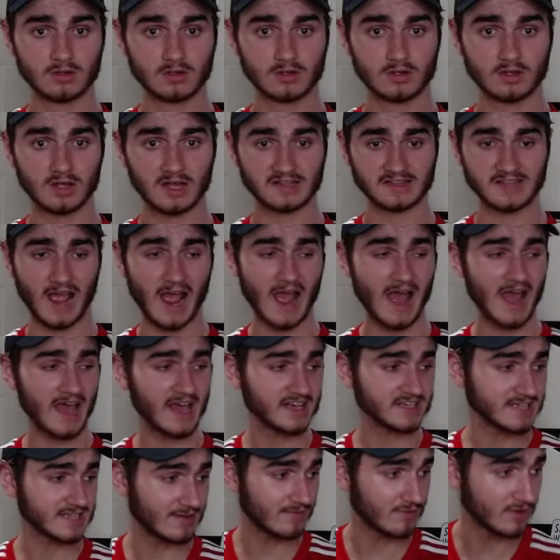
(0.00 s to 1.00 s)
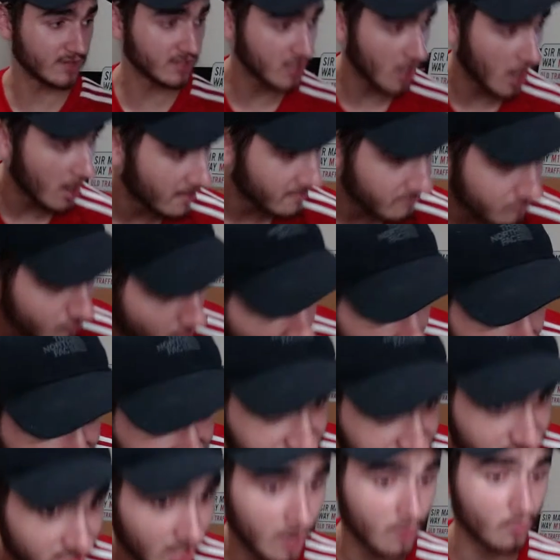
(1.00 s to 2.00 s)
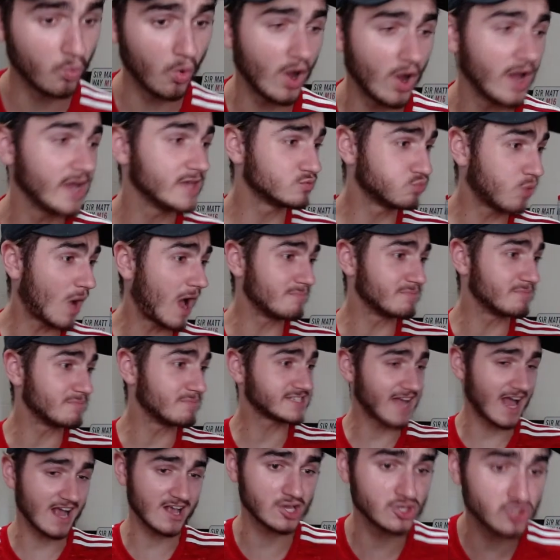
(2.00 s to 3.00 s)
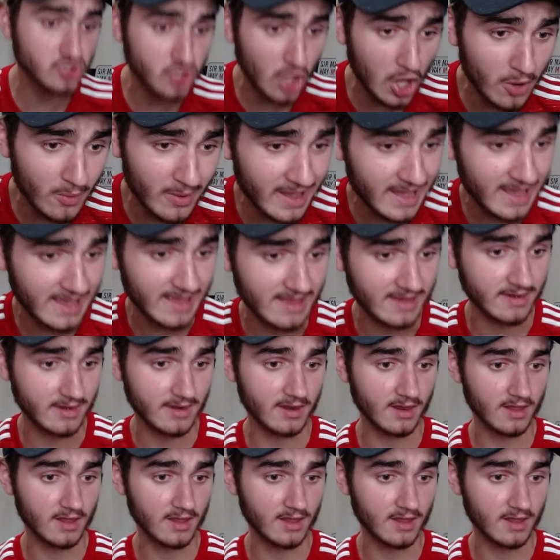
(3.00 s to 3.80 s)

And De Gea is having a go, and rightly so. What is Wan-Bissaka doing?